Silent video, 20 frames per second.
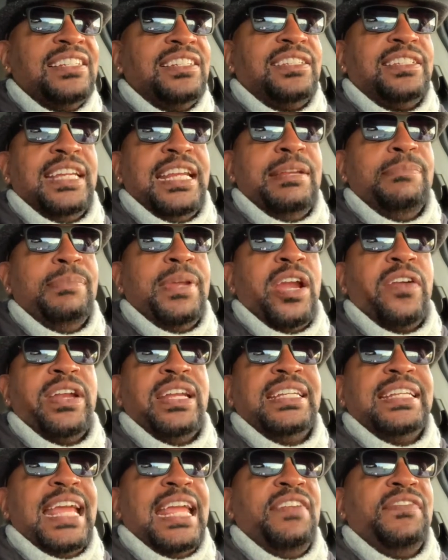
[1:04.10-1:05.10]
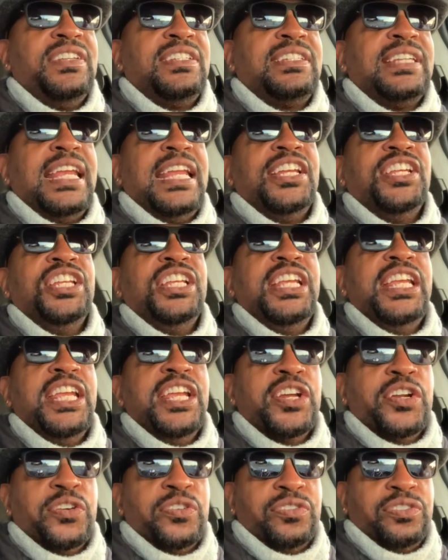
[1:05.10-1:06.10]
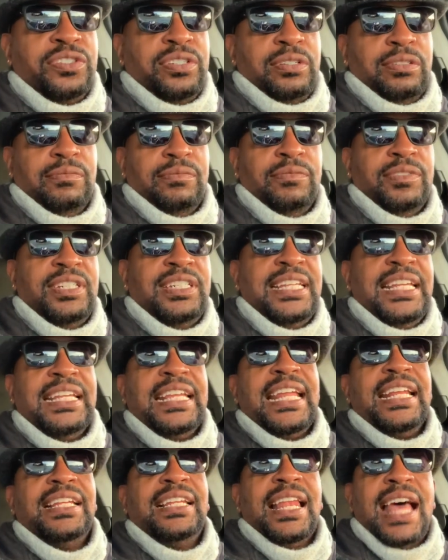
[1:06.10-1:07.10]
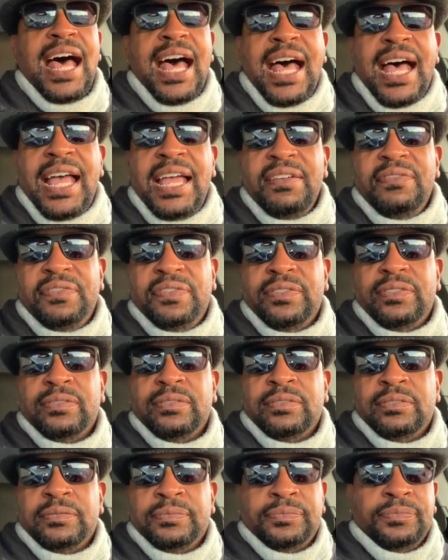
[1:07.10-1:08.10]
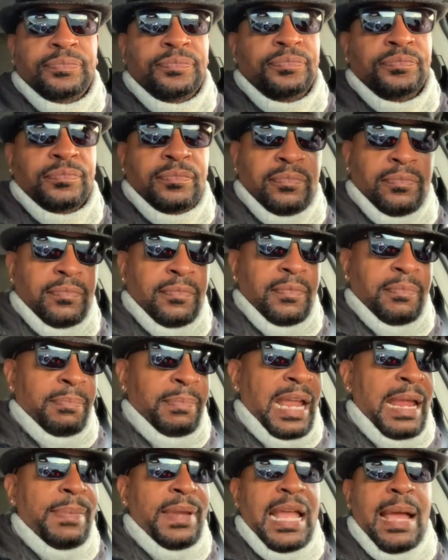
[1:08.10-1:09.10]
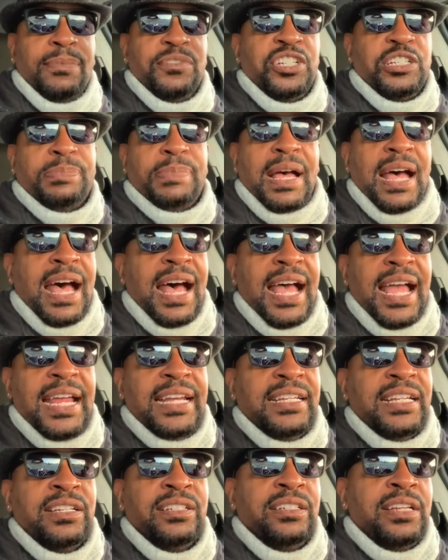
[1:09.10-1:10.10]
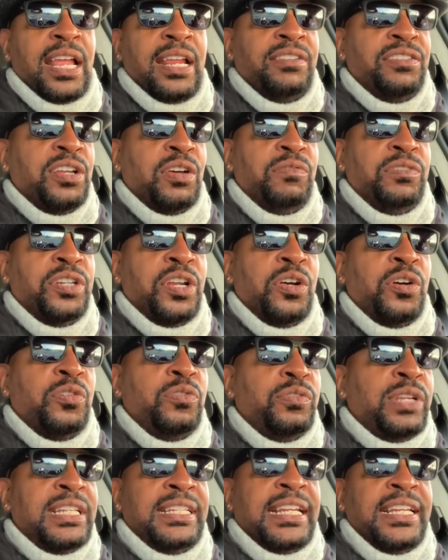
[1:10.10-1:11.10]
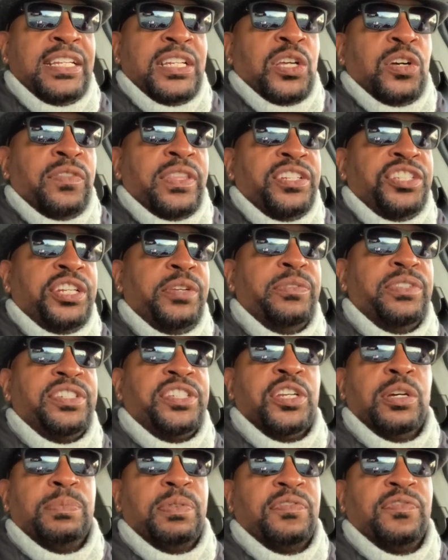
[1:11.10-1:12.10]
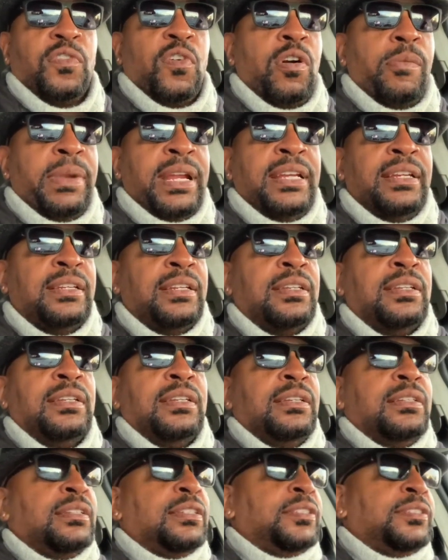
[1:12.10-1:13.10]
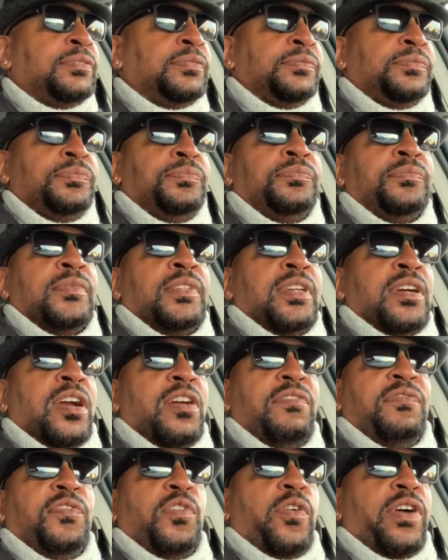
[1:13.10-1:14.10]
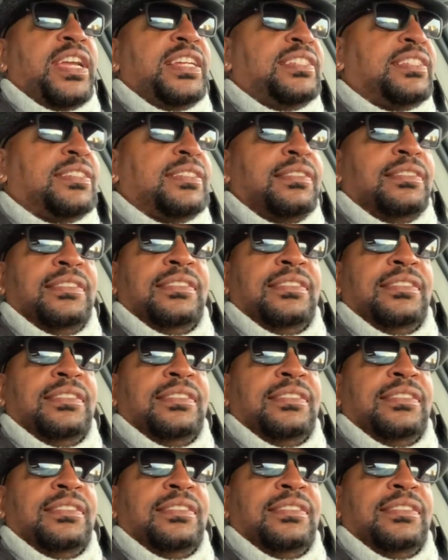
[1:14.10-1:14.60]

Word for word: seen Mary Davis in years singing live. Maybe I'm just behind and, and don't know and didn't know that she was still performing. Her voice,